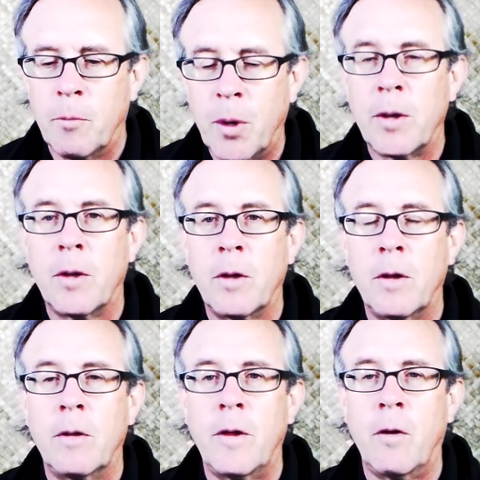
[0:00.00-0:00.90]
But
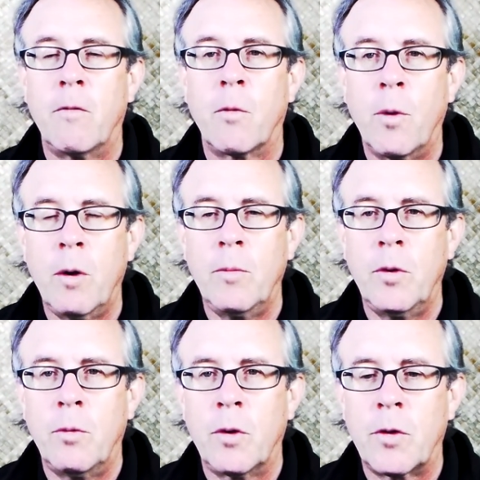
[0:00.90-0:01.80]
they overwhelm
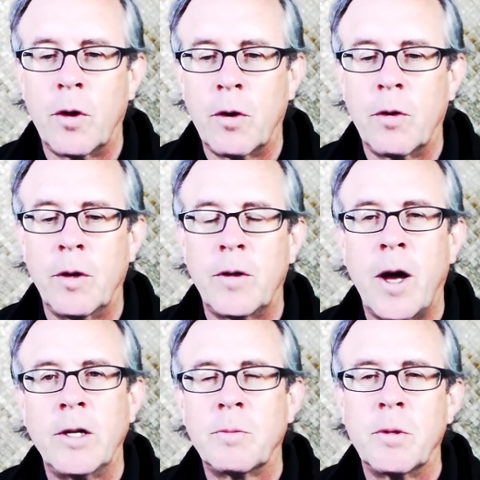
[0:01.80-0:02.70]
you with their
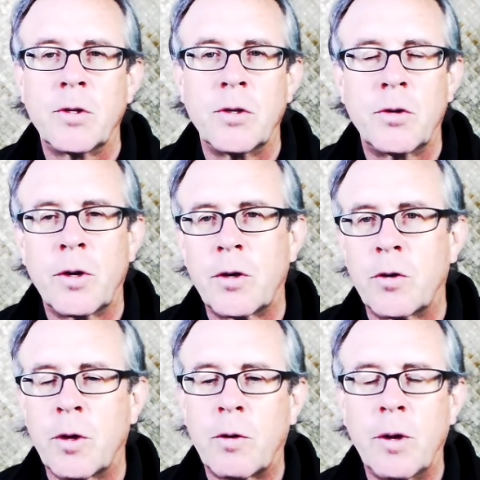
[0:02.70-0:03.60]
enticements and
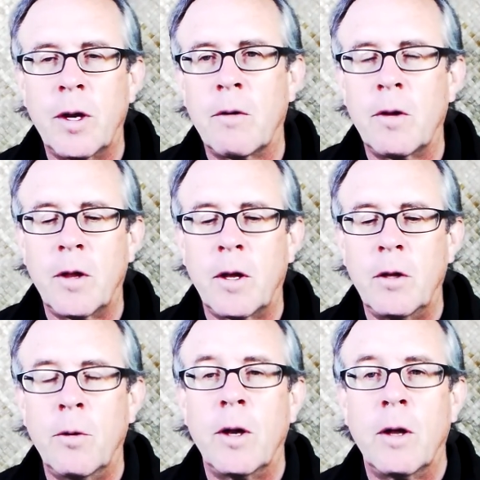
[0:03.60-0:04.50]
trickery and everything,
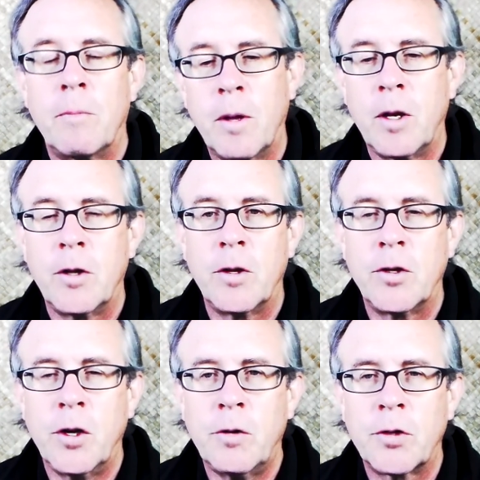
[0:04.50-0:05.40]
and you end up in, in
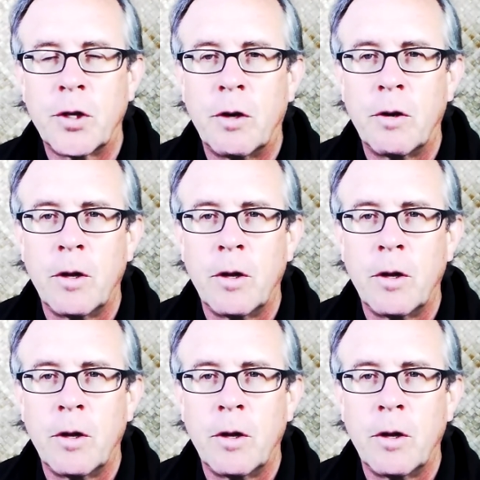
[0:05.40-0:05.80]
the jail cell.